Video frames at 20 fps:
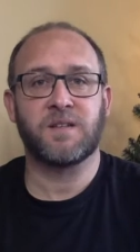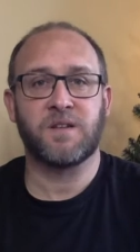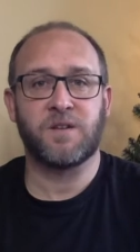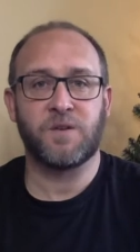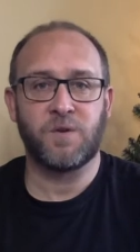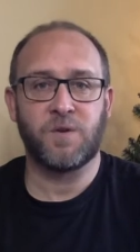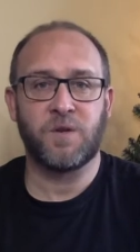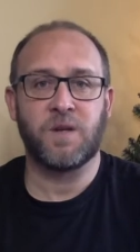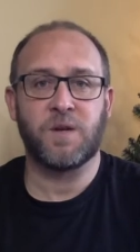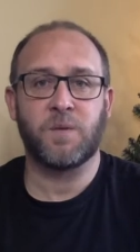the
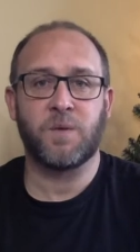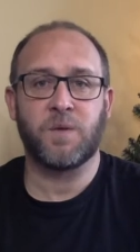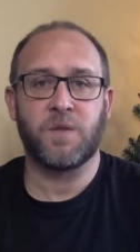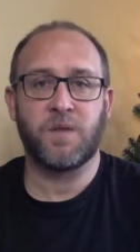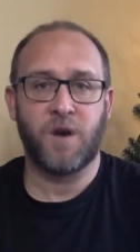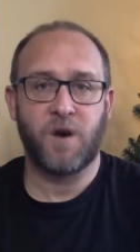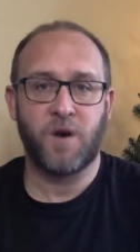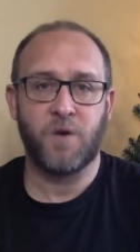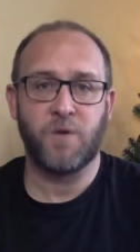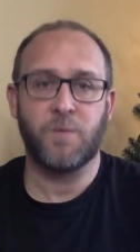new year with
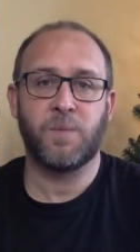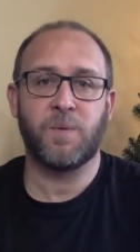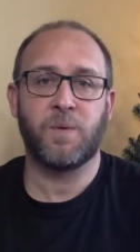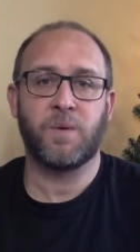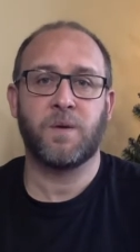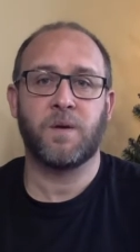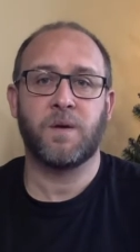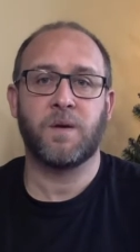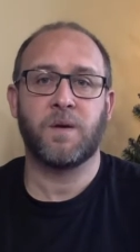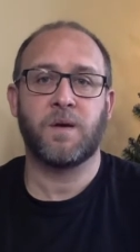hope,
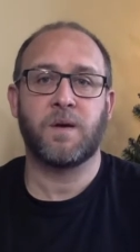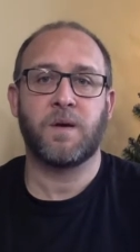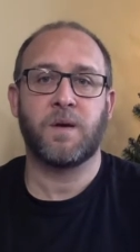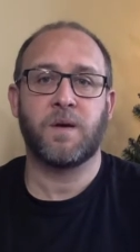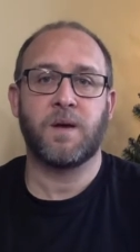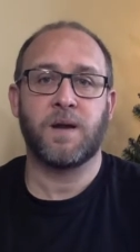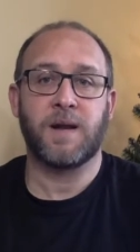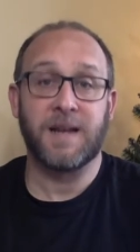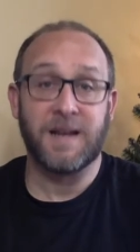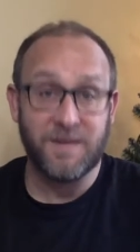
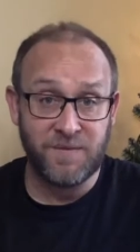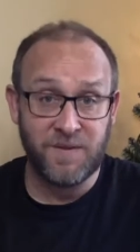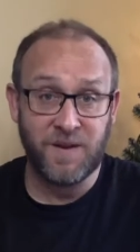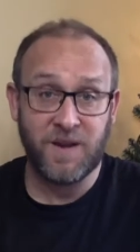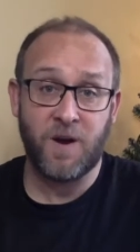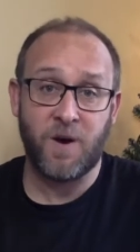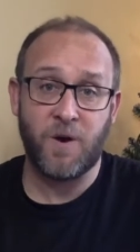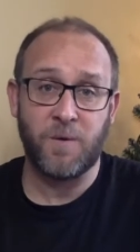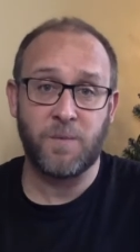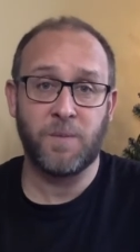
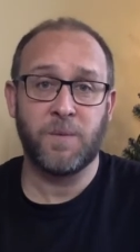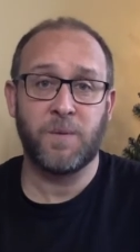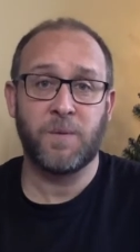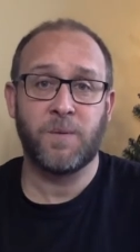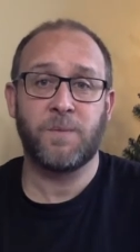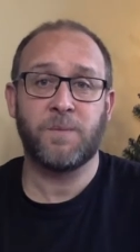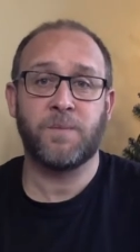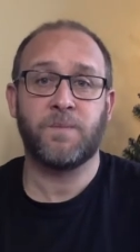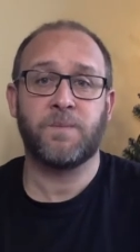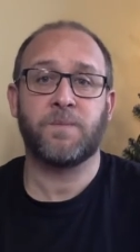living hope,
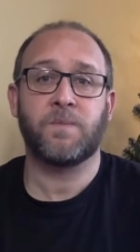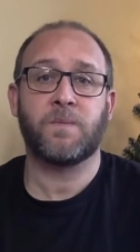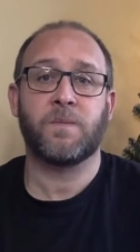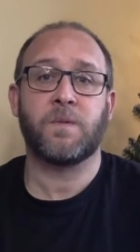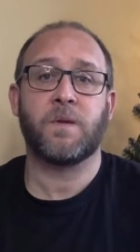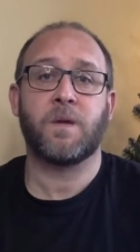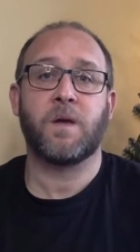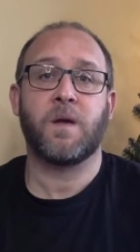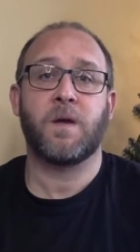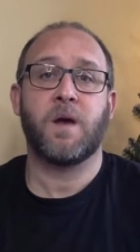
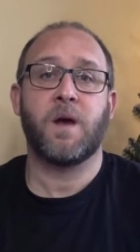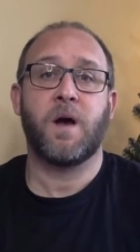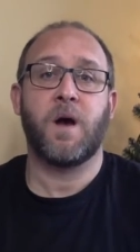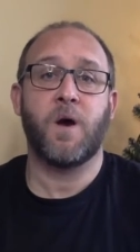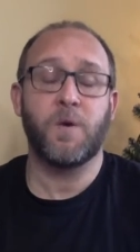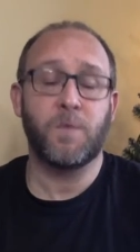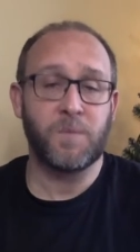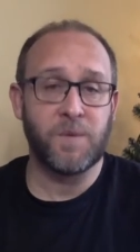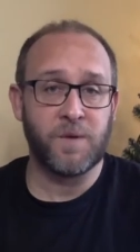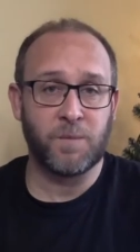
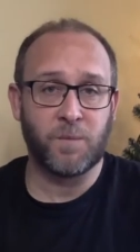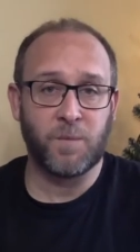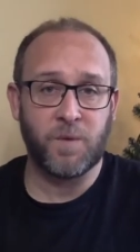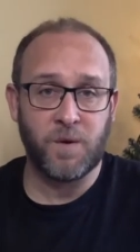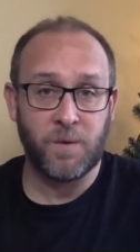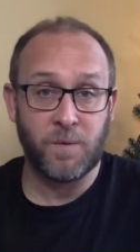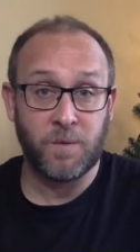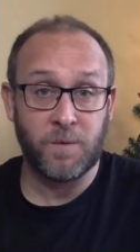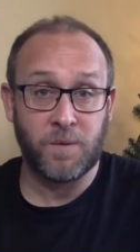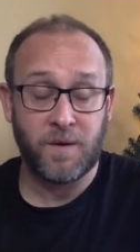hope that
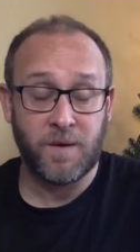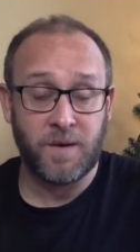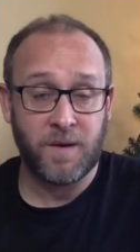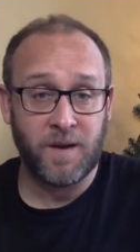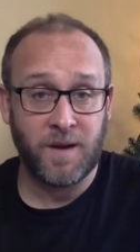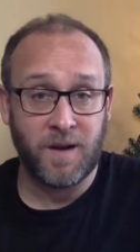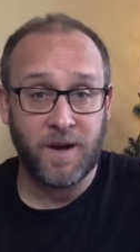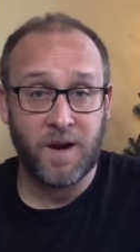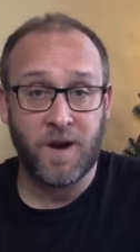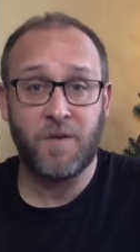will
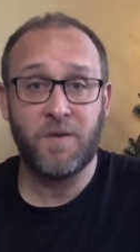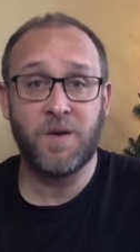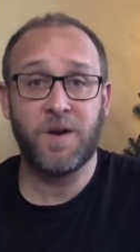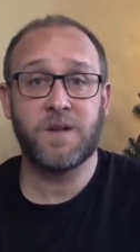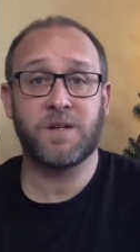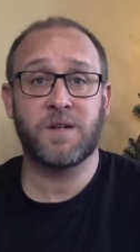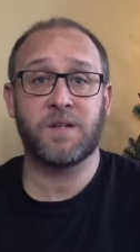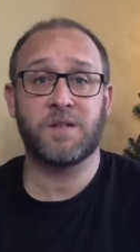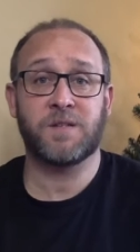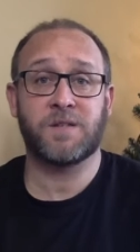
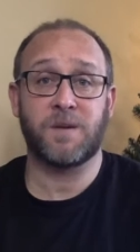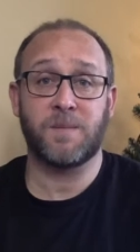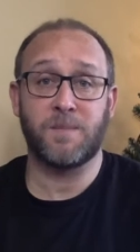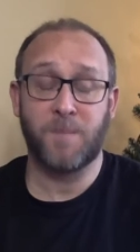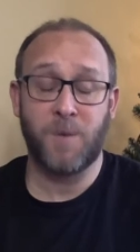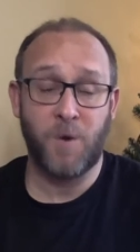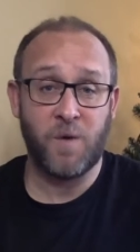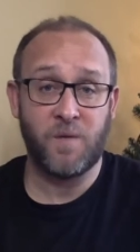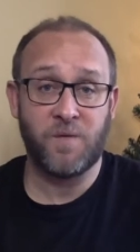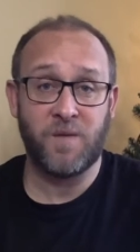encourage us and
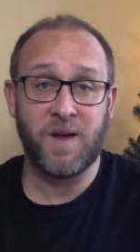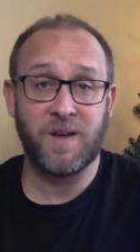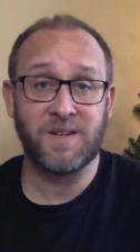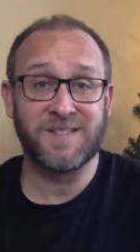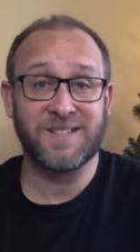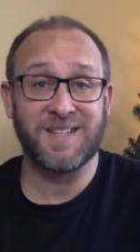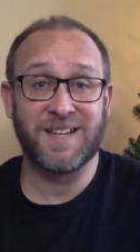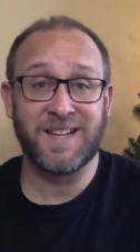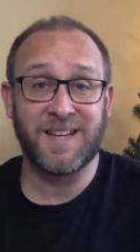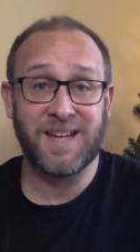motivate us
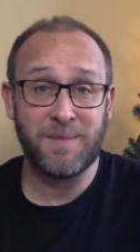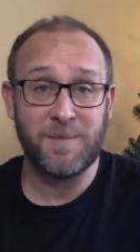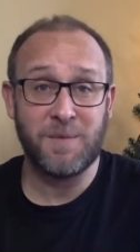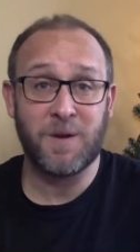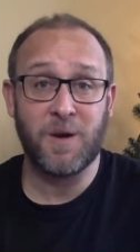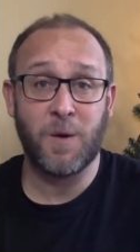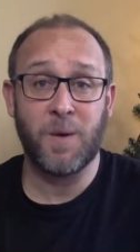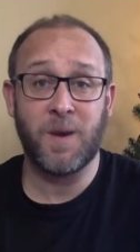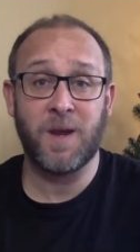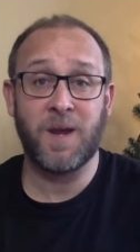to keep
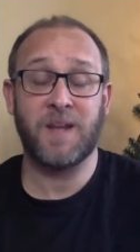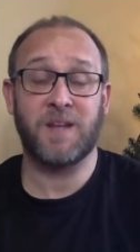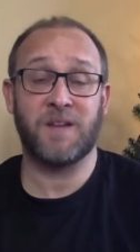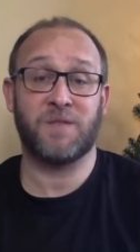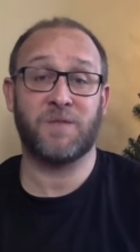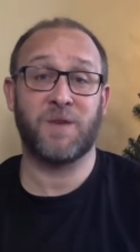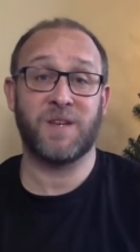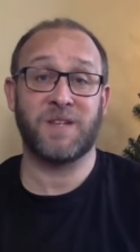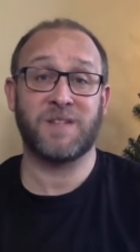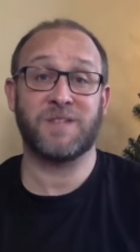going in the
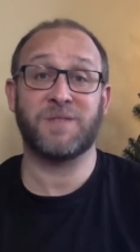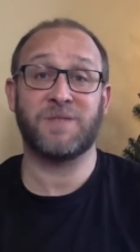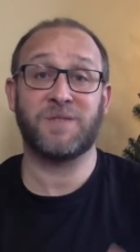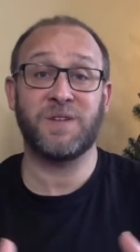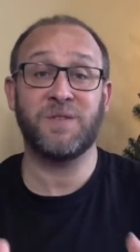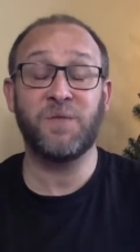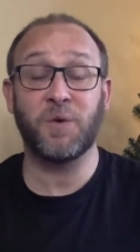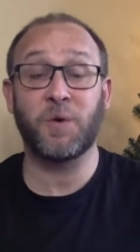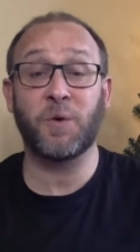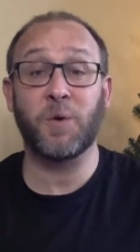face of
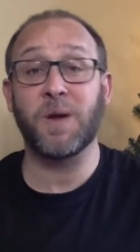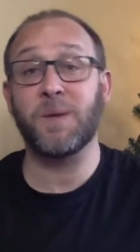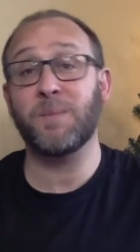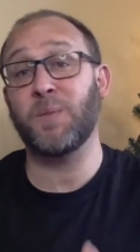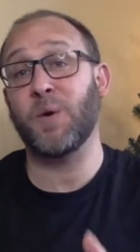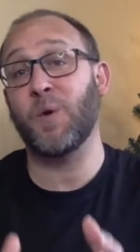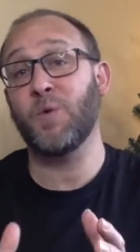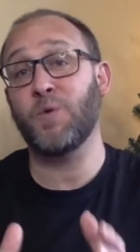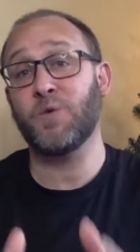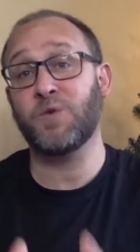difficulty,
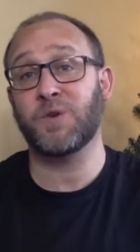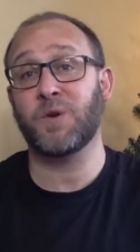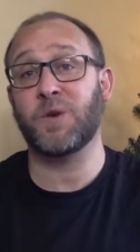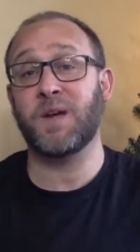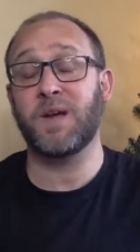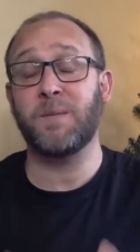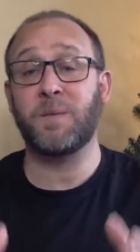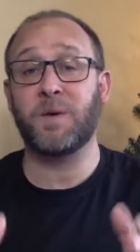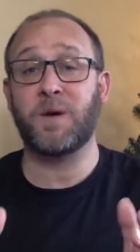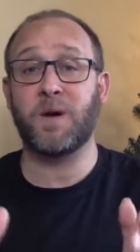but also
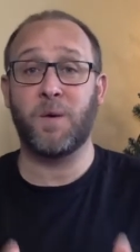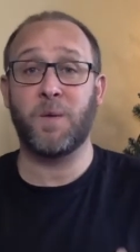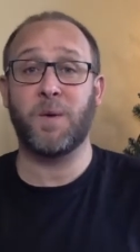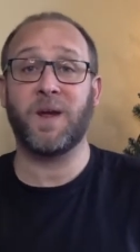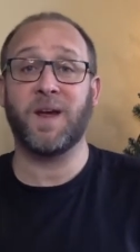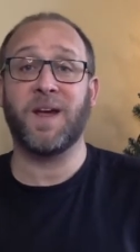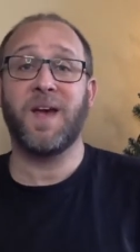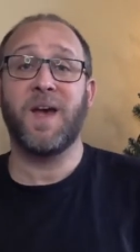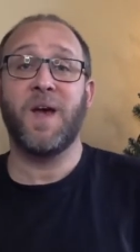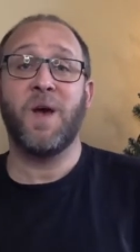keep
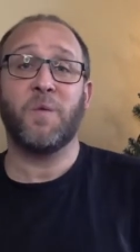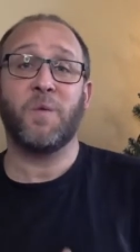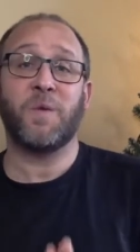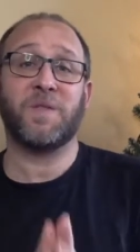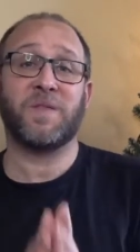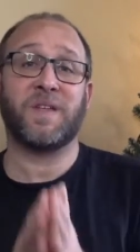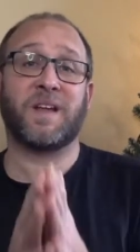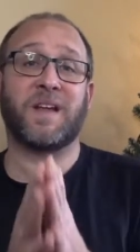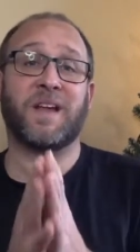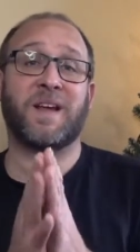going
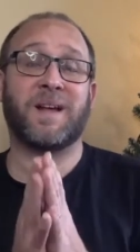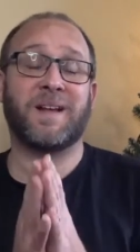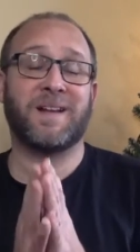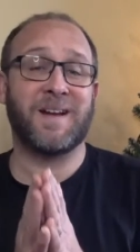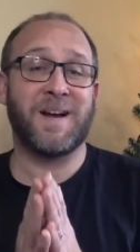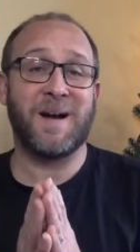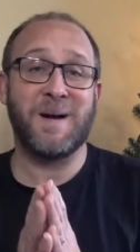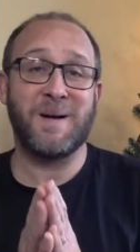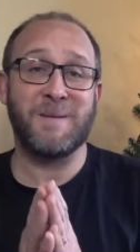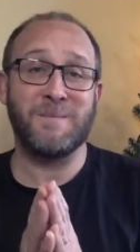with the
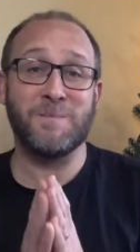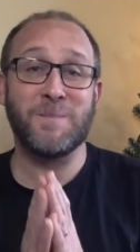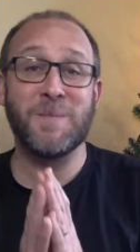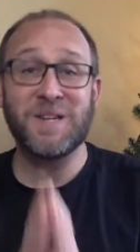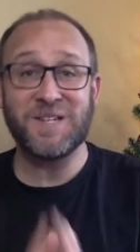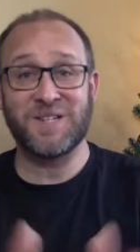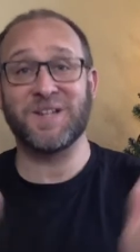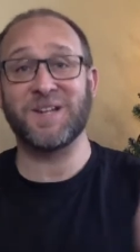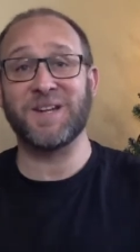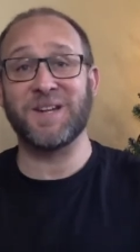uh,
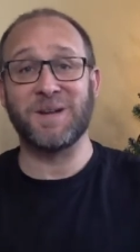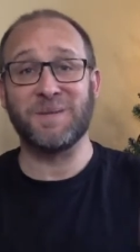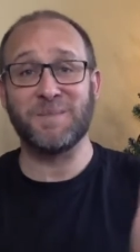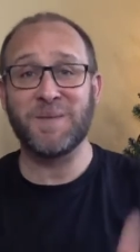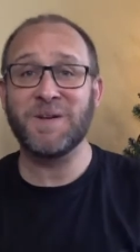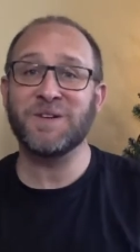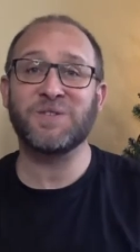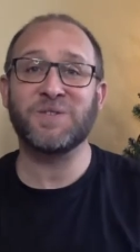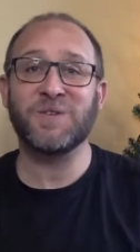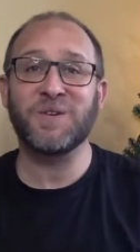mission, the
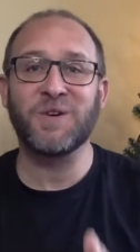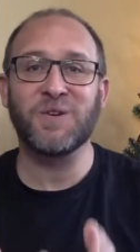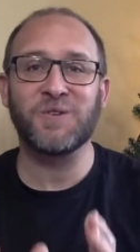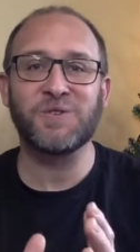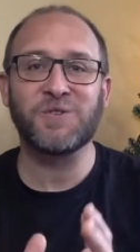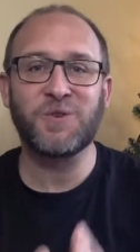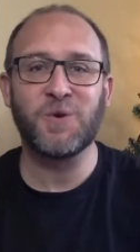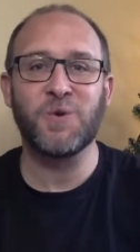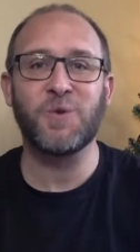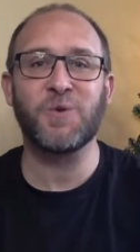ministry
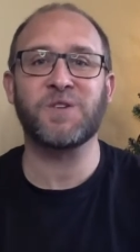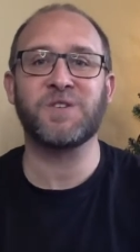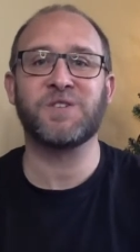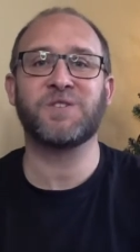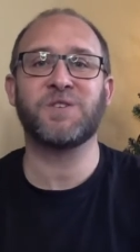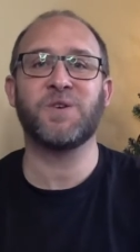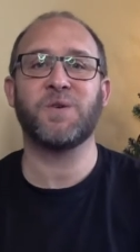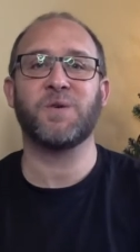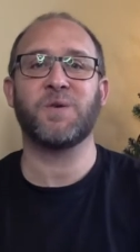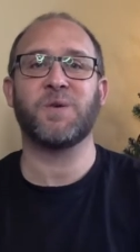God's called us
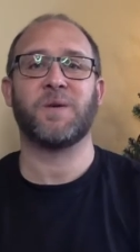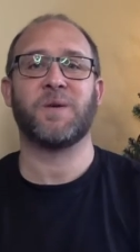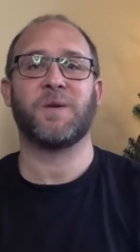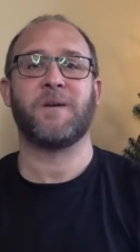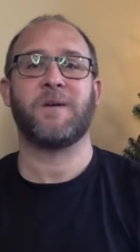to.